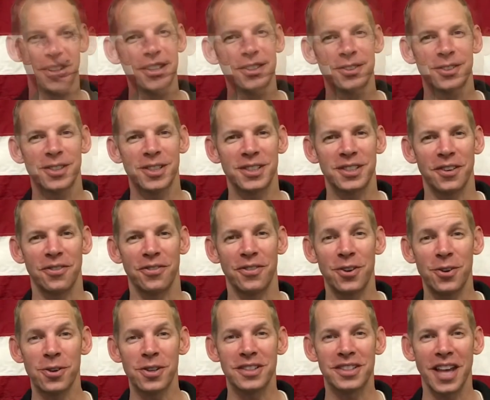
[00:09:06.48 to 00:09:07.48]
These are just a
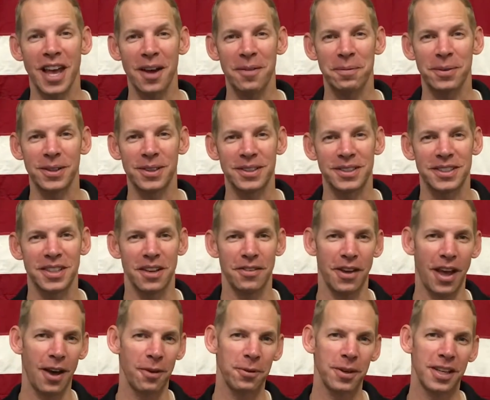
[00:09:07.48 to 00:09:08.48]
few examples of
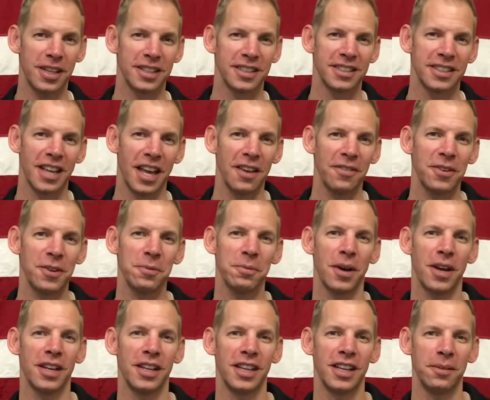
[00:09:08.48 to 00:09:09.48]
how we can save you
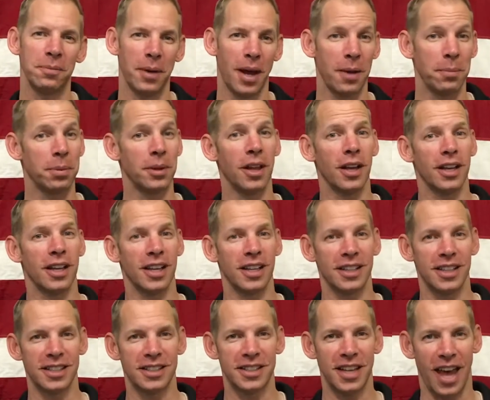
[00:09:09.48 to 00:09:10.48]
money by plugging
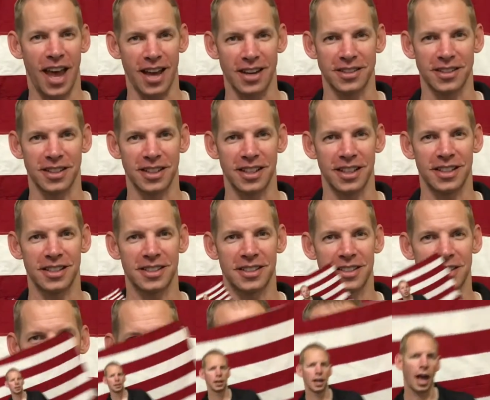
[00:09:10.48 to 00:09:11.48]
these cash
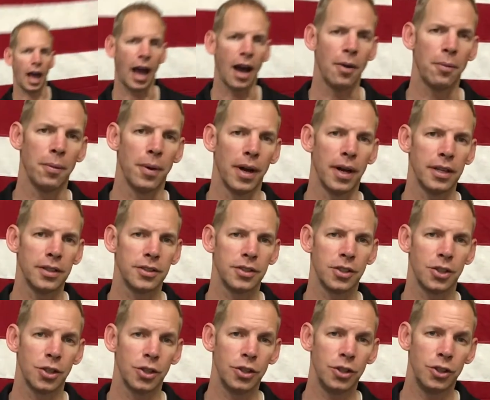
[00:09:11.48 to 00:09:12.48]
leaks. How much
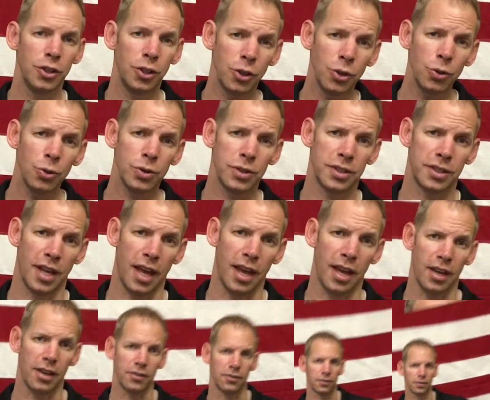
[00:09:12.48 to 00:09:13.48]
could you
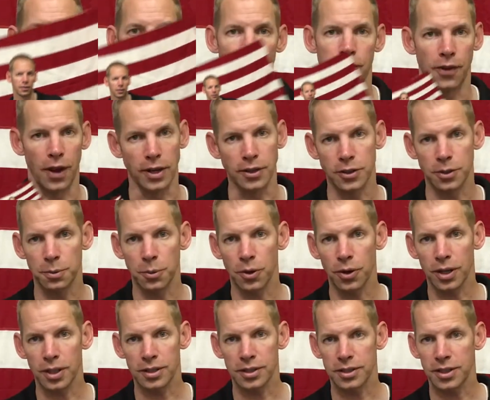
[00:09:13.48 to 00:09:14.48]
save? Find your
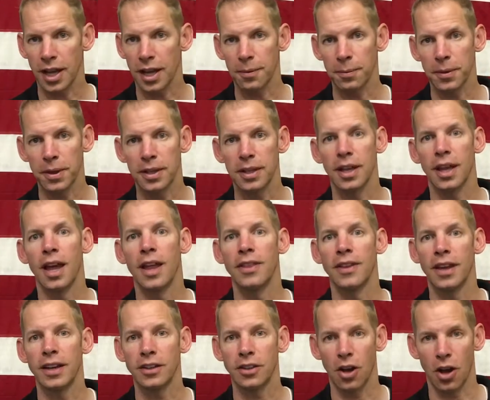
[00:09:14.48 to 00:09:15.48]
mortgage statement and
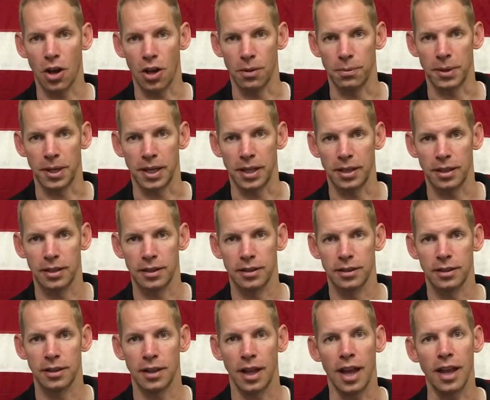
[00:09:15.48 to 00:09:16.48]
then call me.
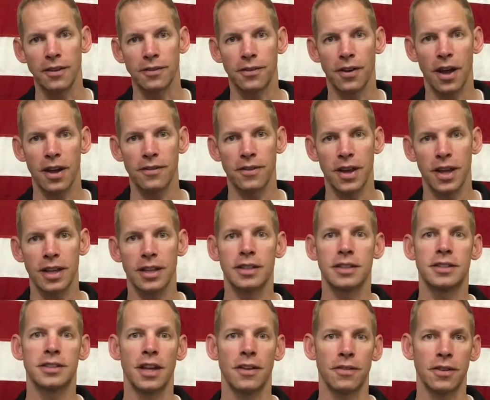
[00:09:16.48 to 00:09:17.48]

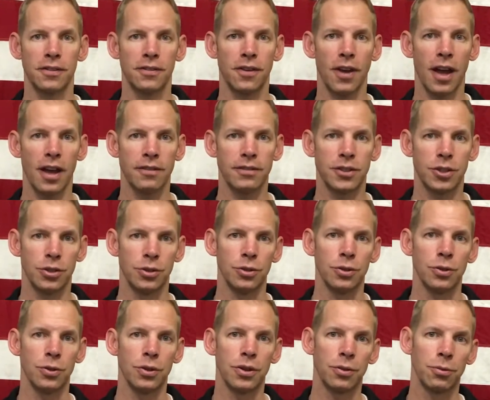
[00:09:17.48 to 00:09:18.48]

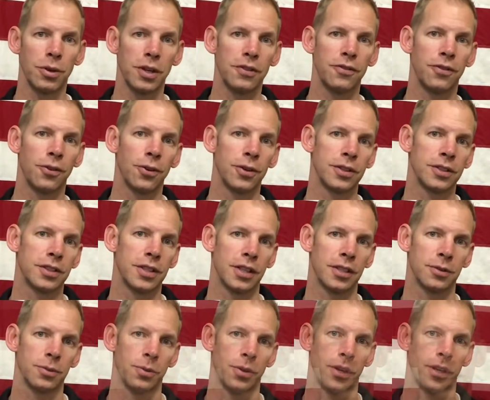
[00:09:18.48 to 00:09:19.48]

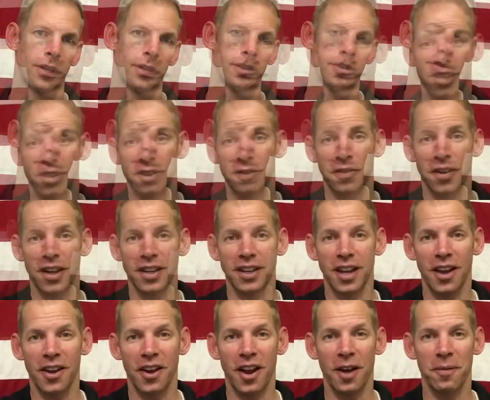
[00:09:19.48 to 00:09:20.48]
858-752-3461. Let's find
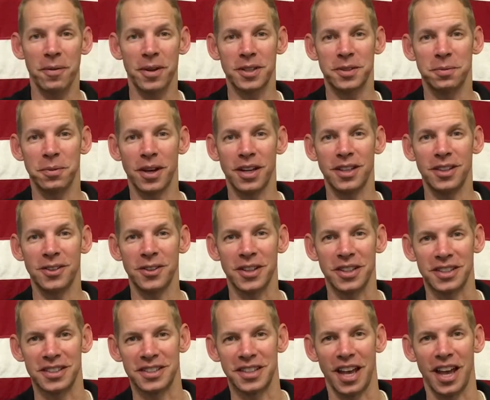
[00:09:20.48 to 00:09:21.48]
out how much money you
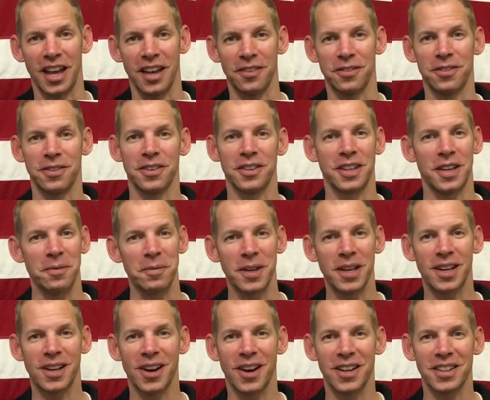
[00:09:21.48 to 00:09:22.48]
can save. Give me
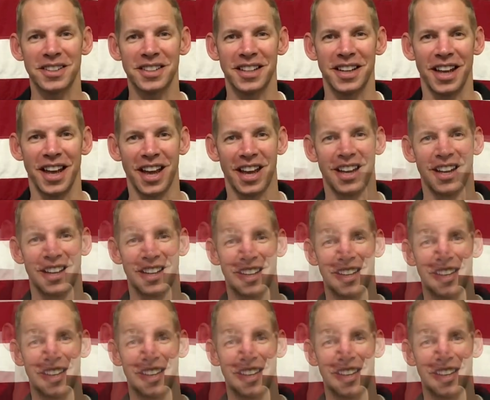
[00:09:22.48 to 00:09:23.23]
a call today.